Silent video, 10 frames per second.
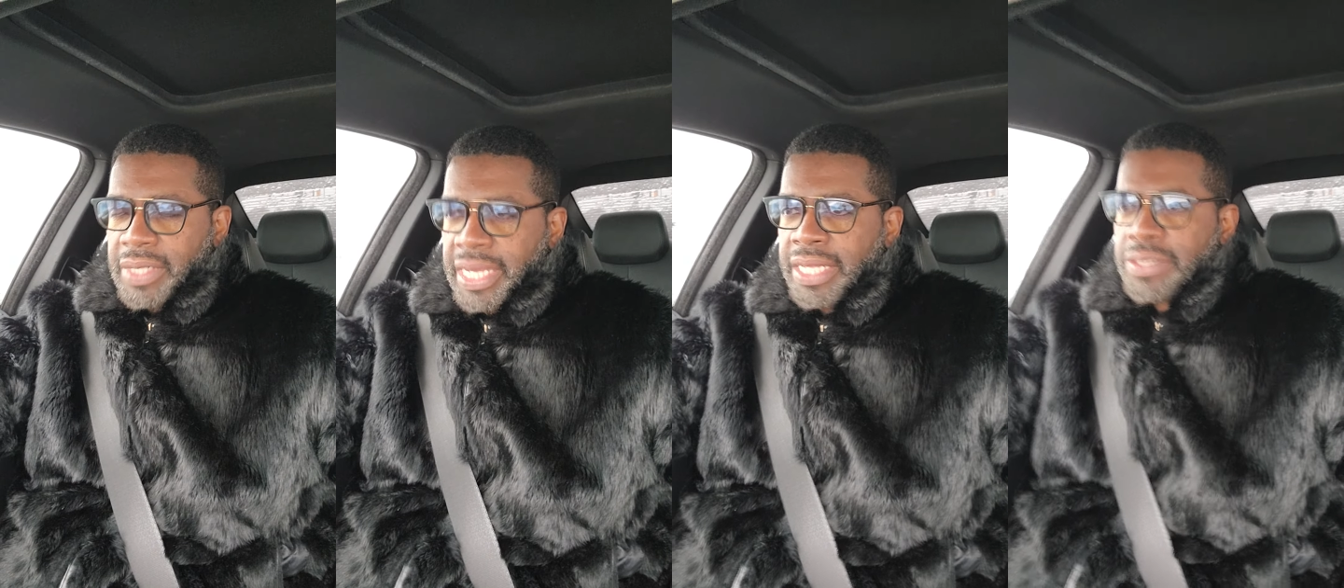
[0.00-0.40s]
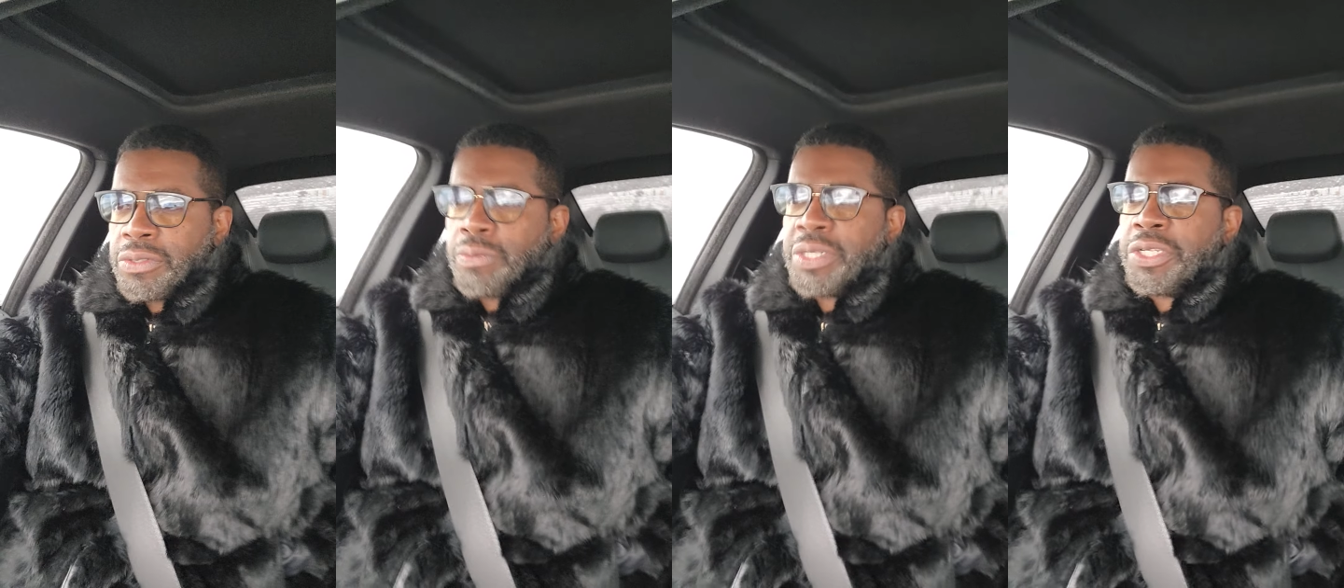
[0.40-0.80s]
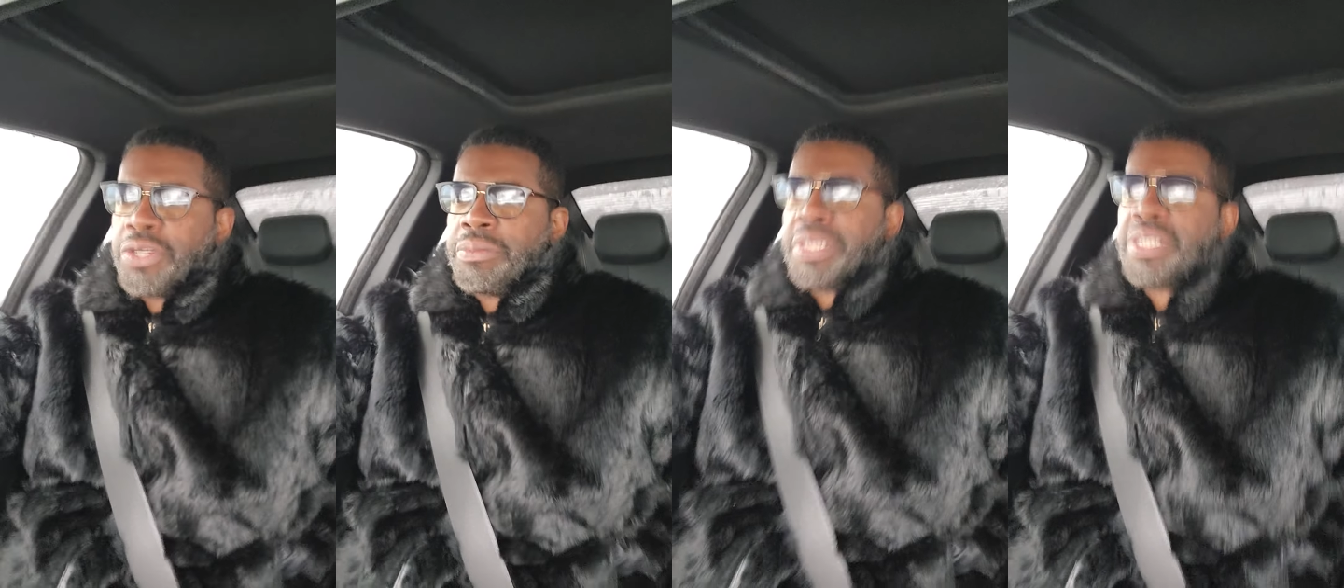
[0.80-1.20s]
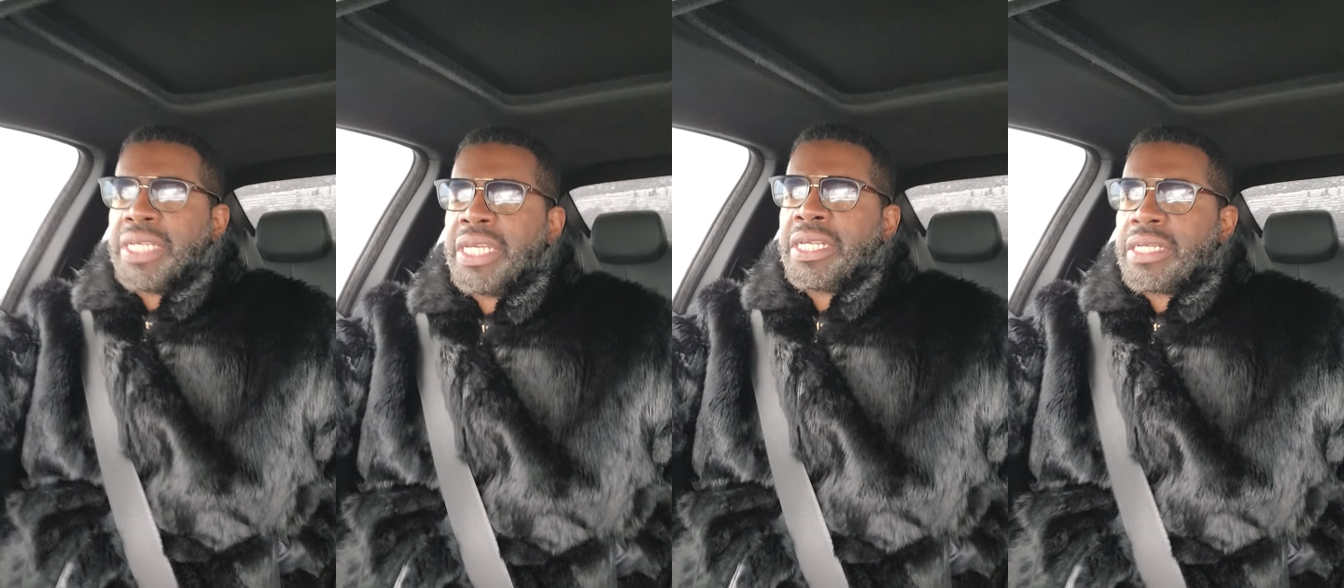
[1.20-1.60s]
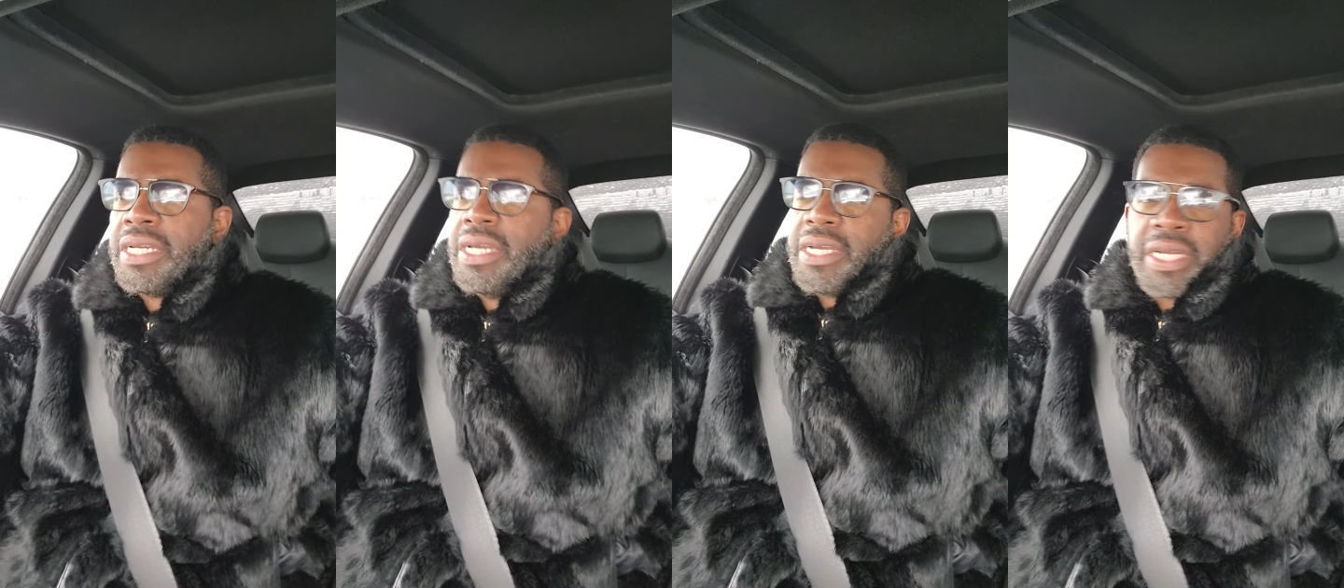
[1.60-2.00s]
And so what you're going to be seeing
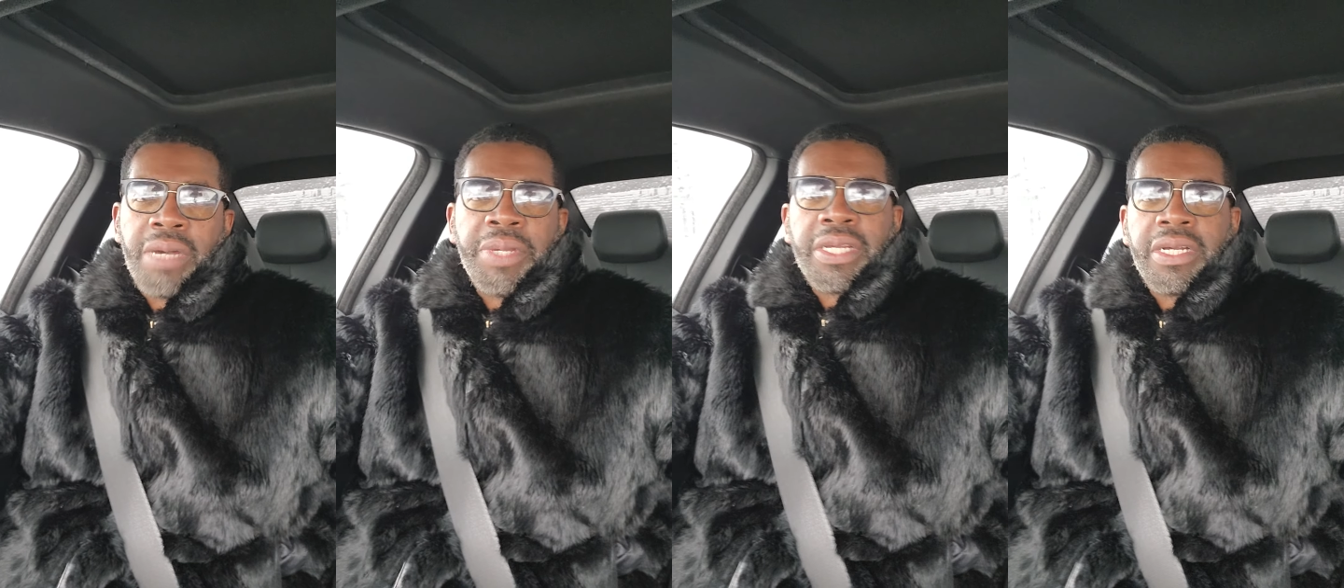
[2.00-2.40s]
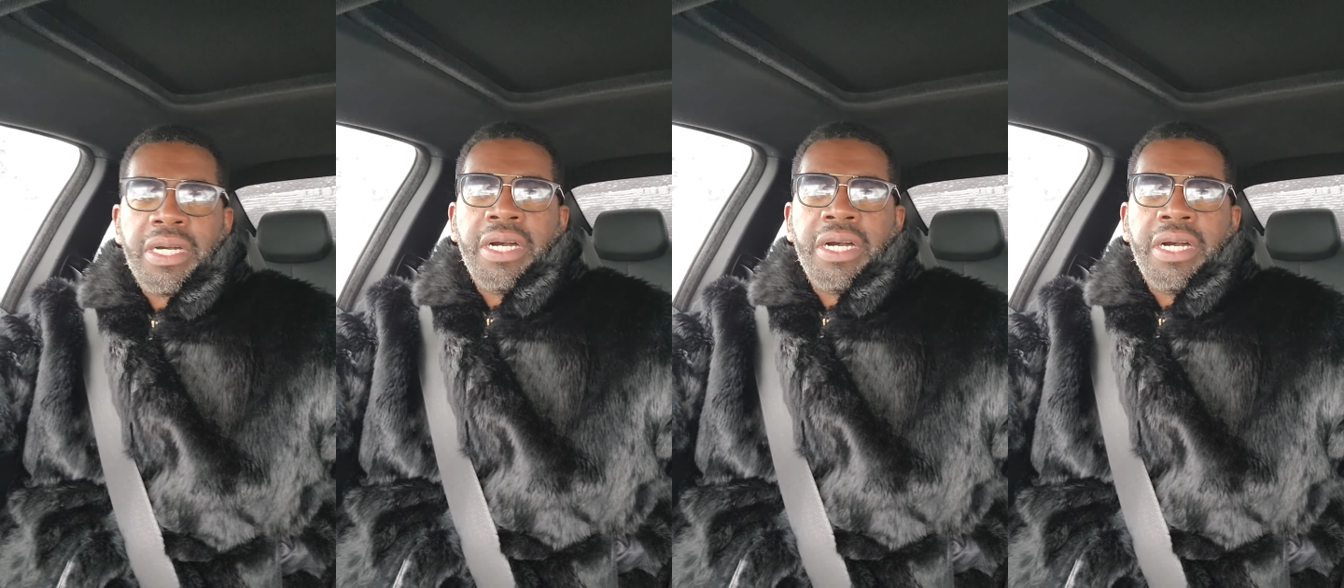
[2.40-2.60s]
coming